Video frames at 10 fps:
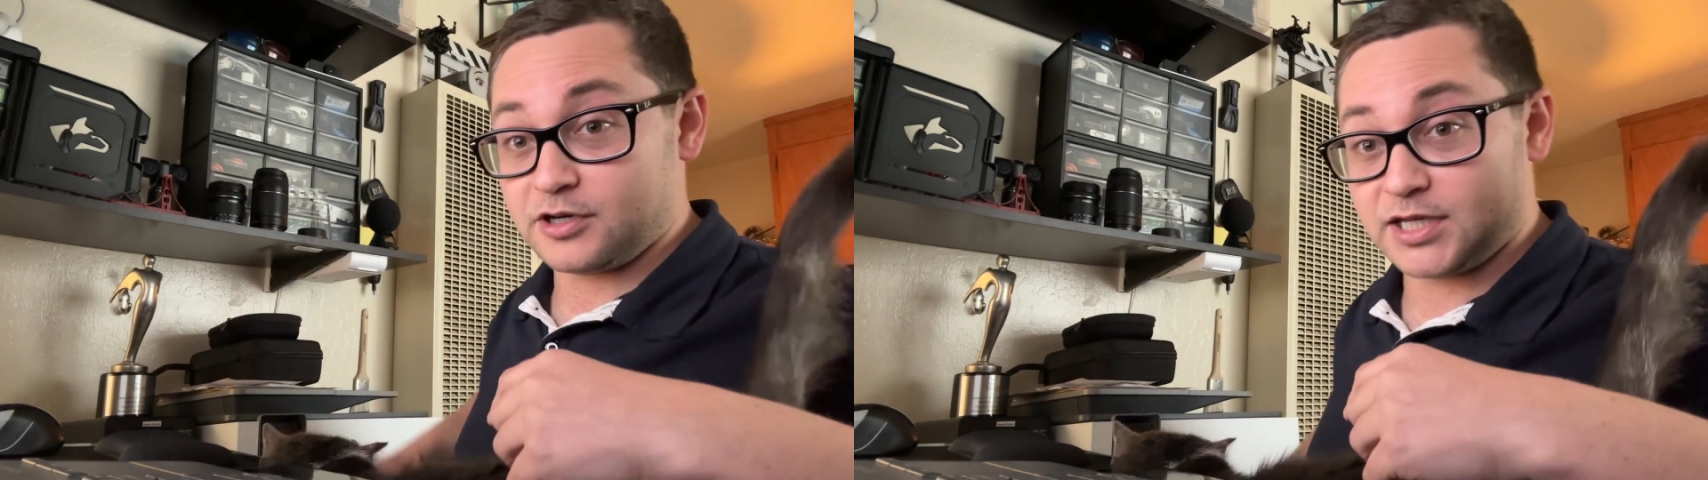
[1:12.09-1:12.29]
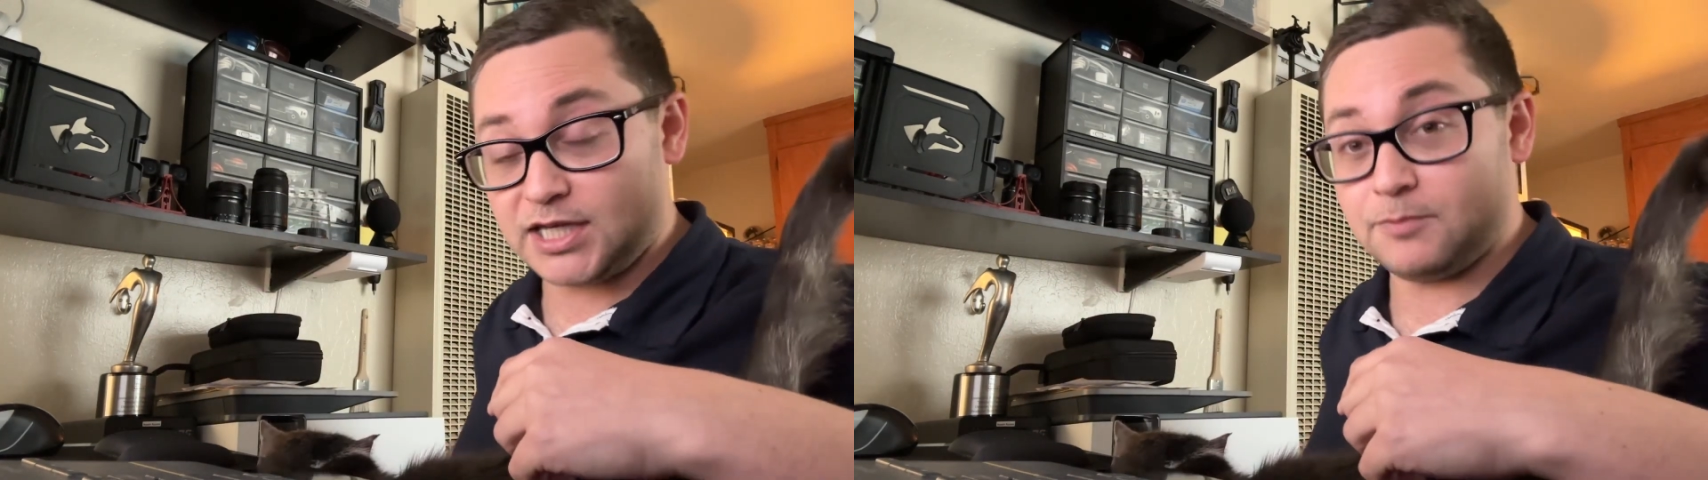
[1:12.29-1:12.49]

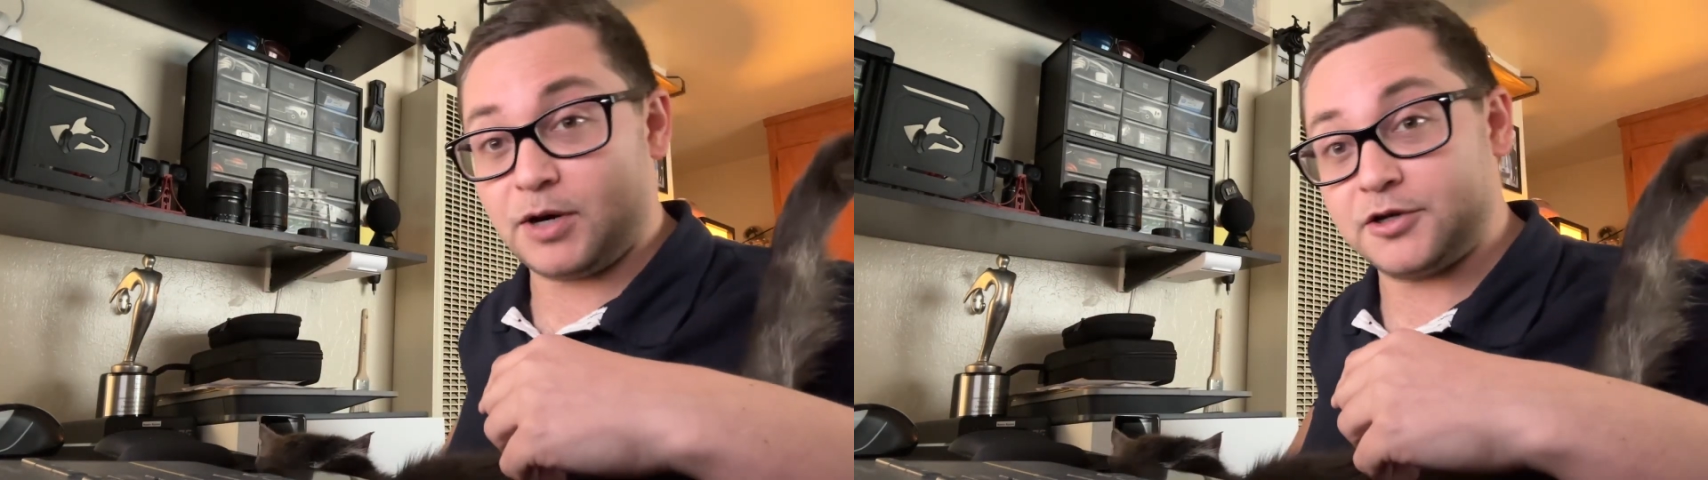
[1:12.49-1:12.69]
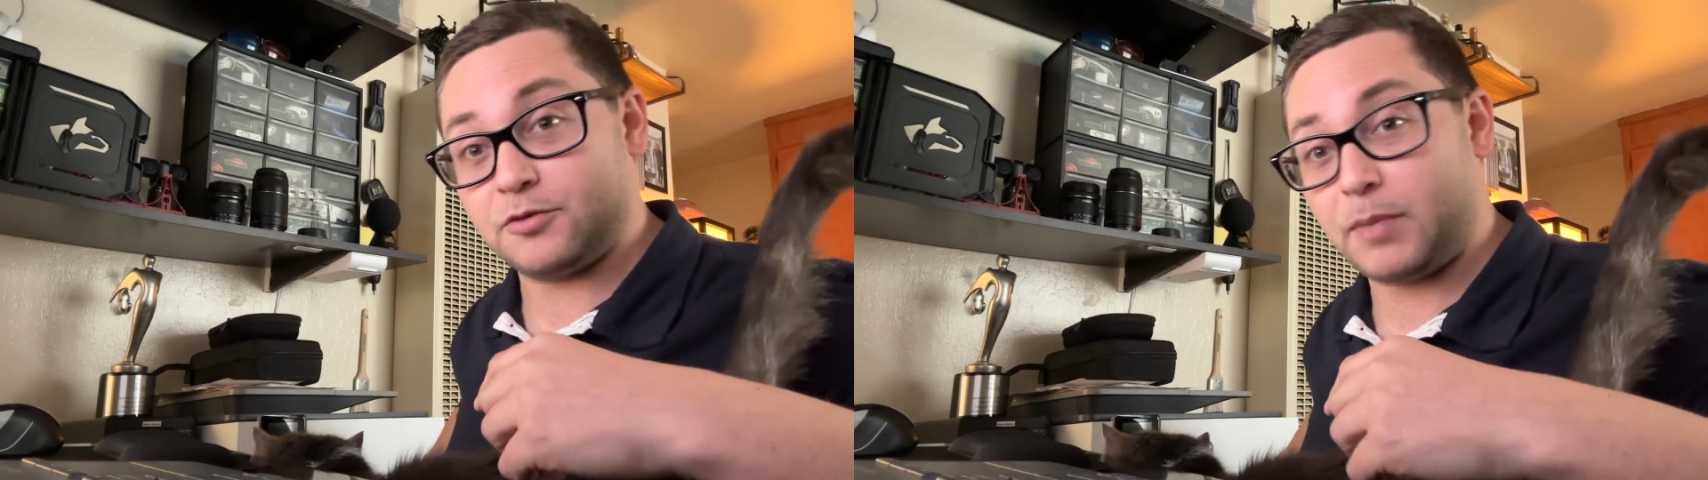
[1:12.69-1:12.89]
to keep
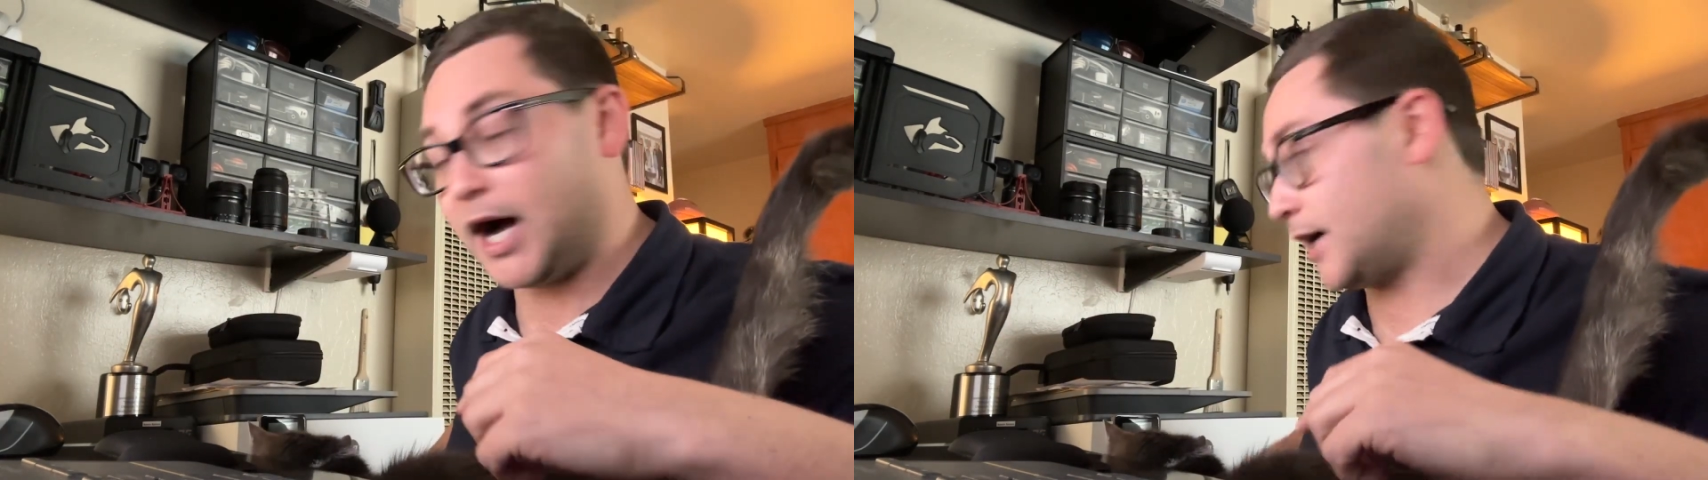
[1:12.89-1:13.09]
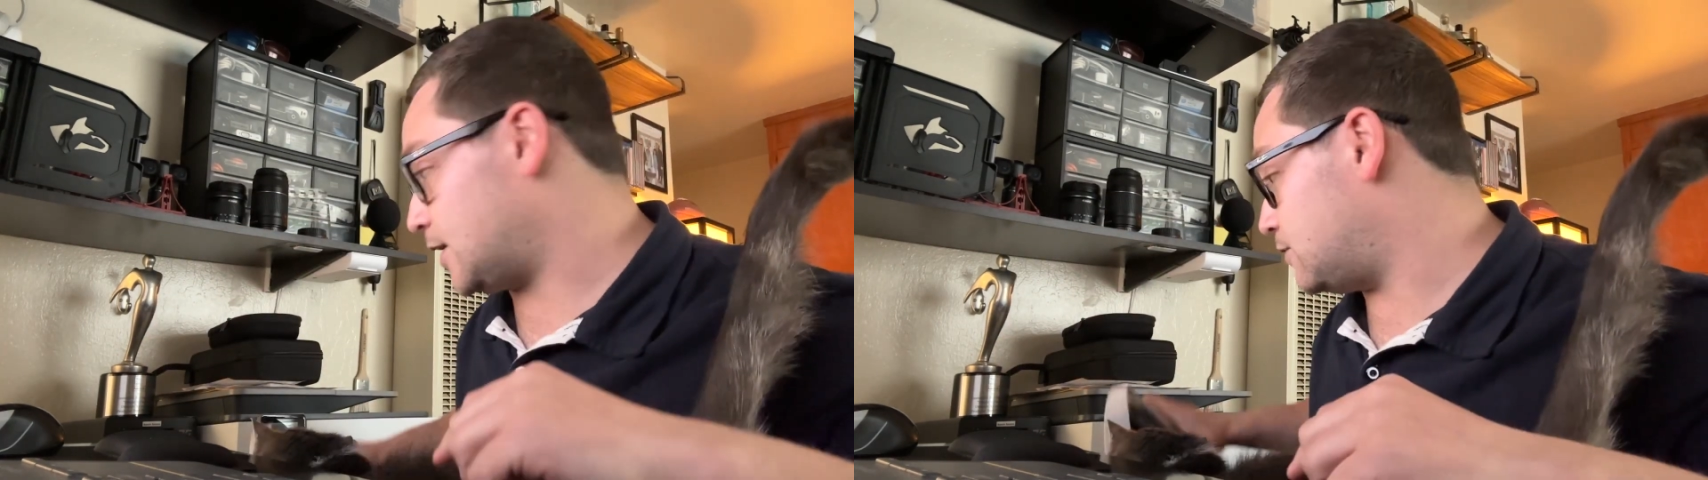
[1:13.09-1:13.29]
on your
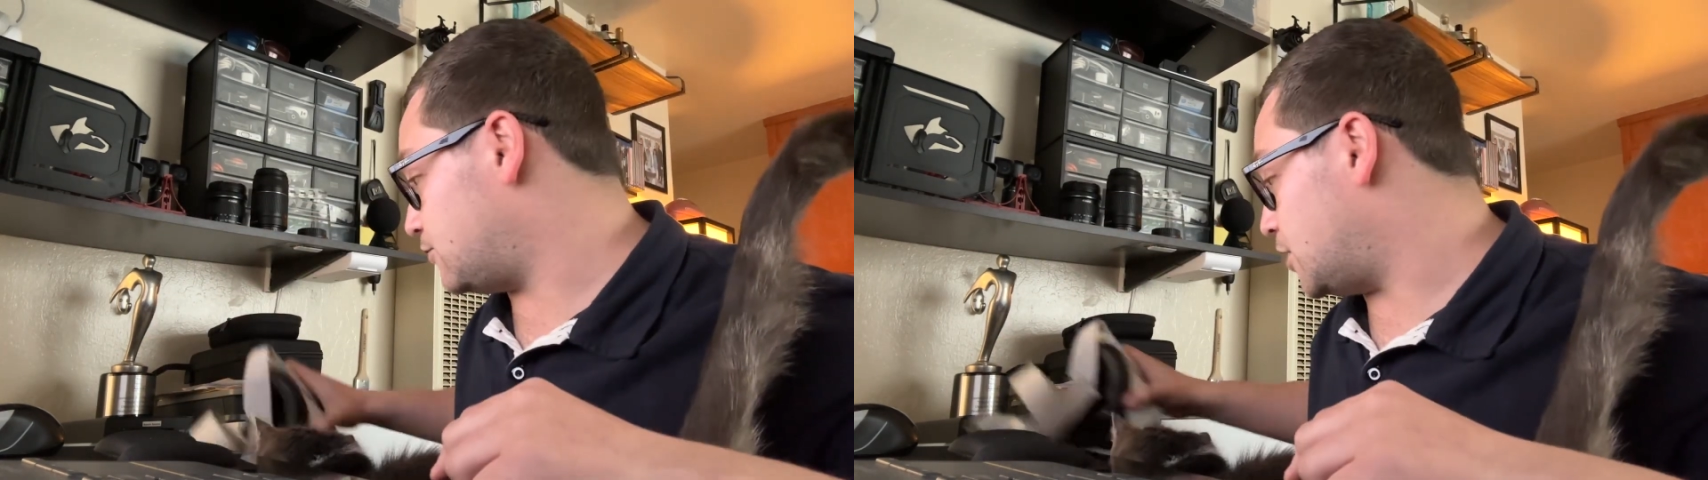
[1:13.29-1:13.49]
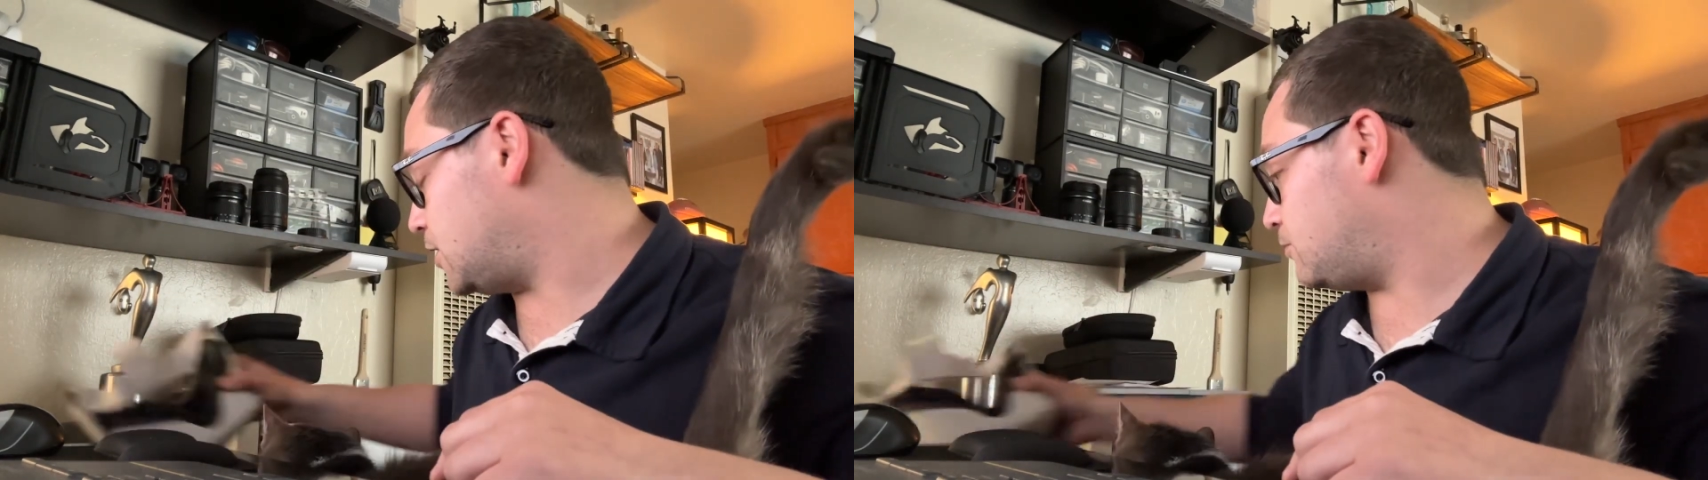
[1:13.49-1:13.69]
pocket,
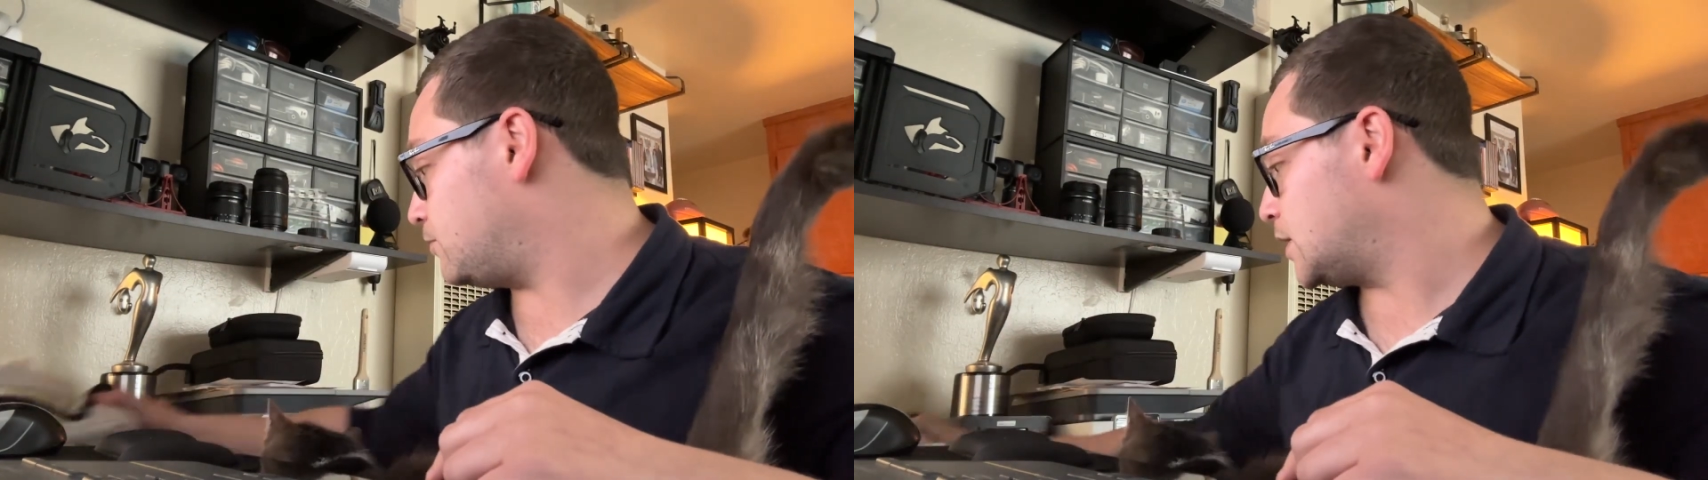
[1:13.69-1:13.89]
right?